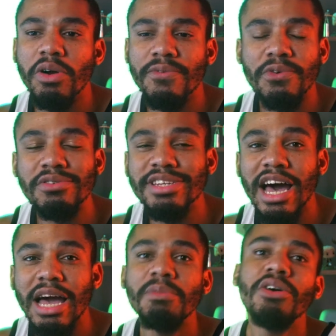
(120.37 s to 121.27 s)
work full
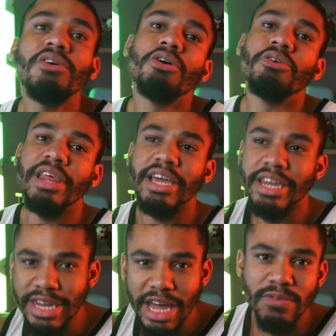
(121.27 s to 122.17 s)
time, or they
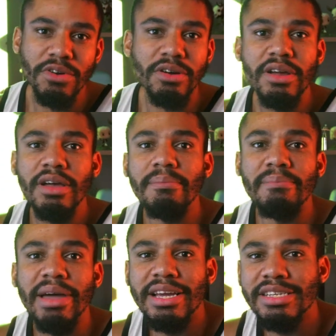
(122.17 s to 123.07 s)
can never
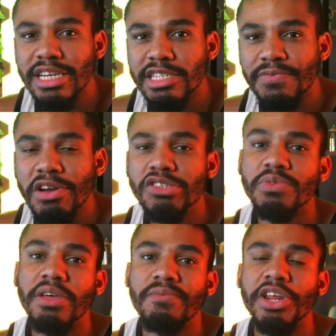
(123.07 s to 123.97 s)
make 6 figures
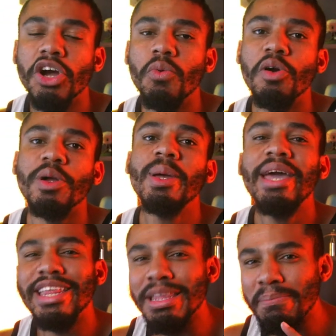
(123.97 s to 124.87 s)
with their video work.
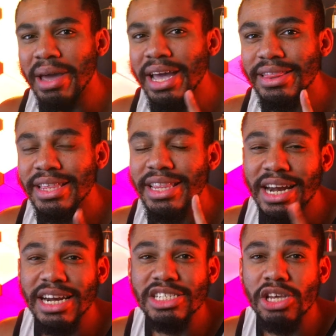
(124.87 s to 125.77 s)
And the main thing
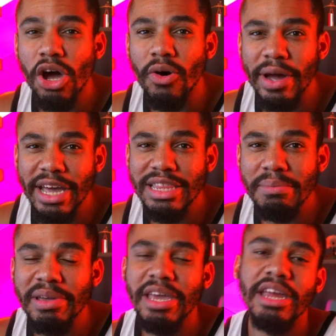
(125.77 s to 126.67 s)
that I saw in
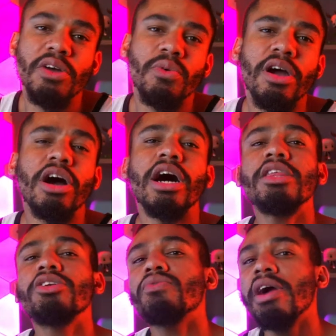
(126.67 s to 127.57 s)
the beginning were
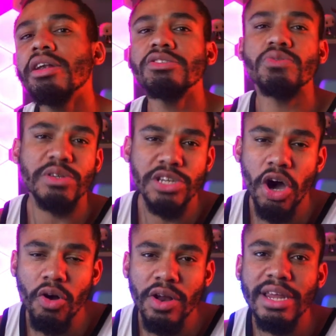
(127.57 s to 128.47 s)
other directors were
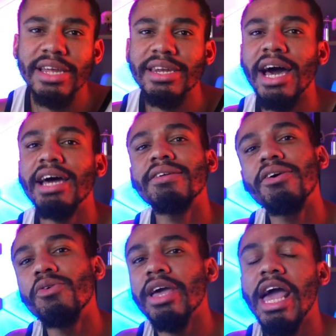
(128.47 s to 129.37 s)
totally not
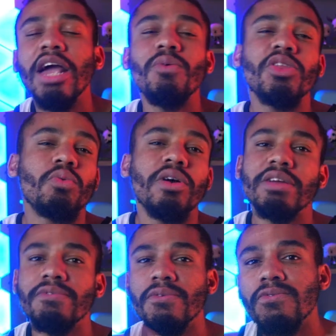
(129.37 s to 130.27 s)
okay with
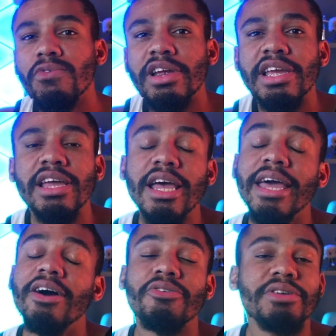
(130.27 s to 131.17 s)
working for free
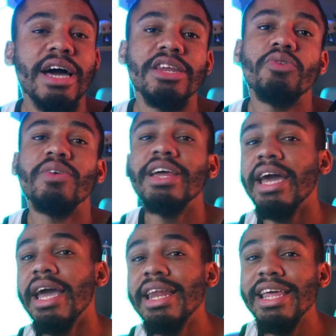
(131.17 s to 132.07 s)
or not doing
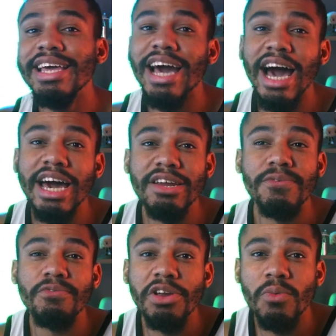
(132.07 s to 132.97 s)
any kind
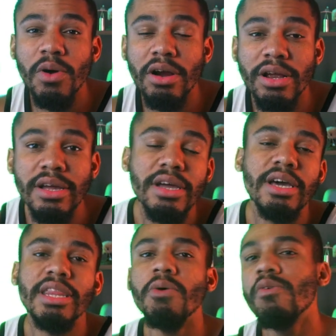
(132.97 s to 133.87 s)
of free work.
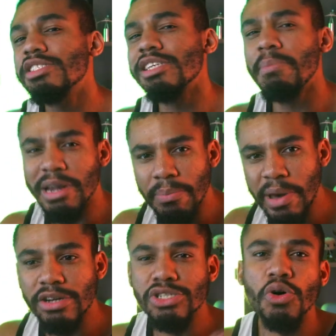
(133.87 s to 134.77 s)
They were just up on a
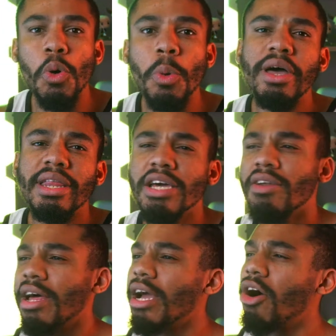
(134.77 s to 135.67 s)
pedestal. They're
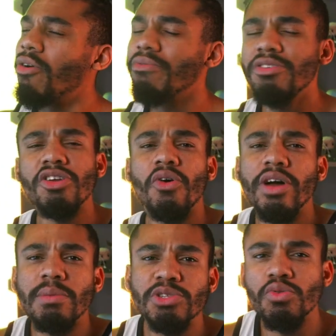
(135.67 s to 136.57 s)
like, oh, you know
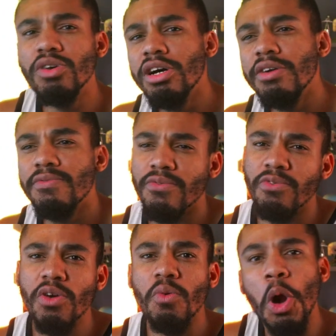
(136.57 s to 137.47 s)
what? I'm too good for
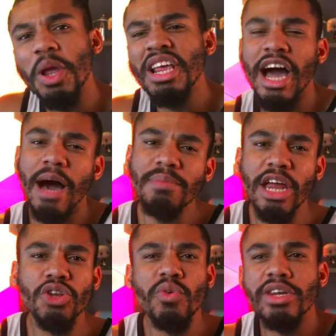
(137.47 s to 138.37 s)
free work. I'm
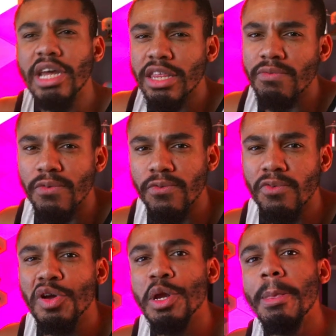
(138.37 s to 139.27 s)
not doing nothing for
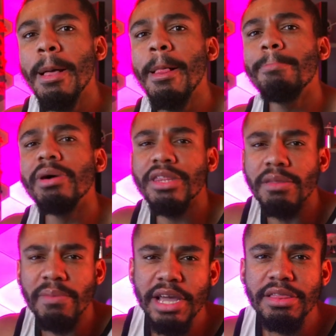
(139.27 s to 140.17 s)
free. But
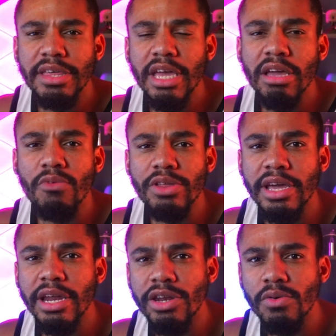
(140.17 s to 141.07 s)
the main thing with
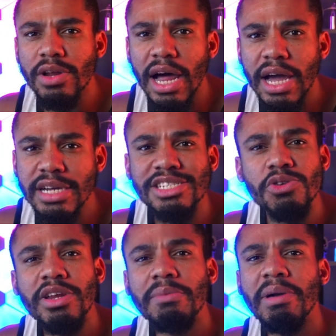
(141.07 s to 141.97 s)
getting new clients is
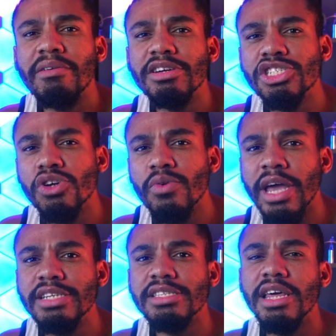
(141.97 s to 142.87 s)
you need to be able to
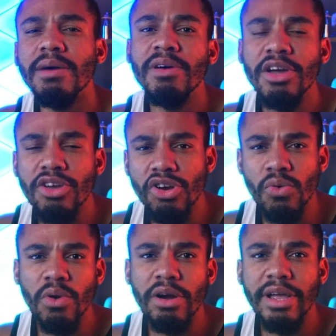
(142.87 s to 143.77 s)
showcase them your
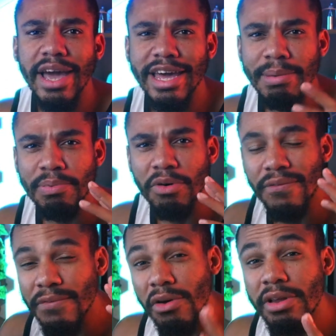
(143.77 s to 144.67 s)
work and a
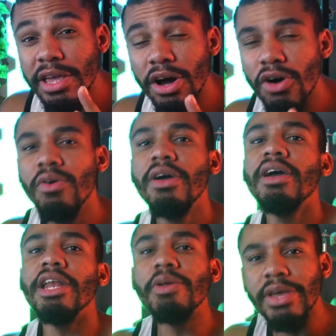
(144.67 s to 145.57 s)
portfolio.
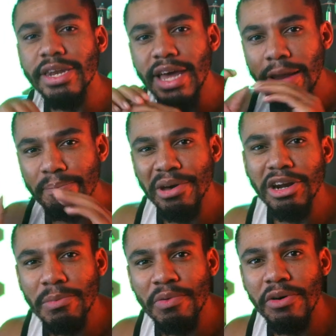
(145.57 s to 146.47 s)
And you cannot
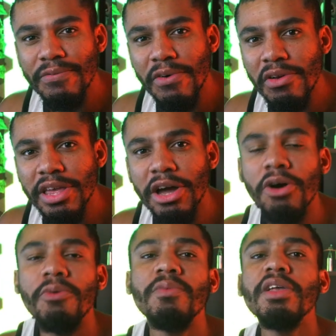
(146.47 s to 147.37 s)
build a
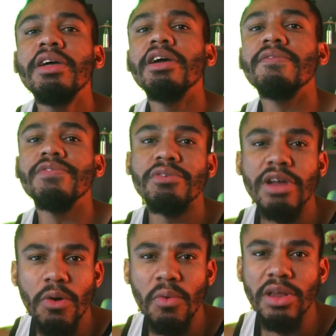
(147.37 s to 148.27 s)
portfolio if you're
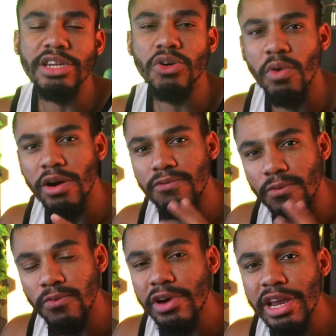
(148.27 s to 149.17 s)
not willing to work for
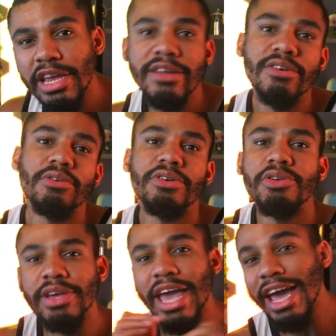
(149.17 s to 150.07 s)
free, or
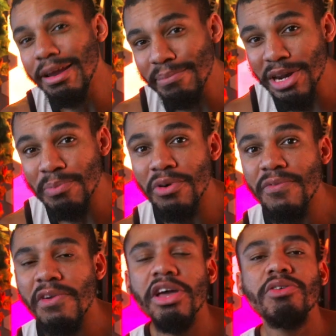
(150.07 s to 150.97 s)
you can build a
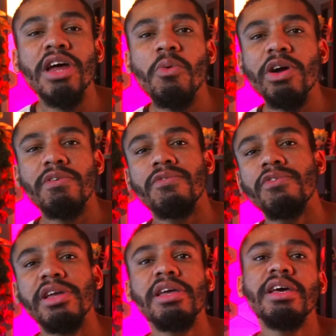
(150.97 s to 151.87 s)
portfolio not working for
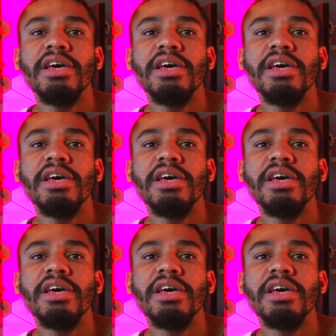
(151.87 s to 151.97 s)
free.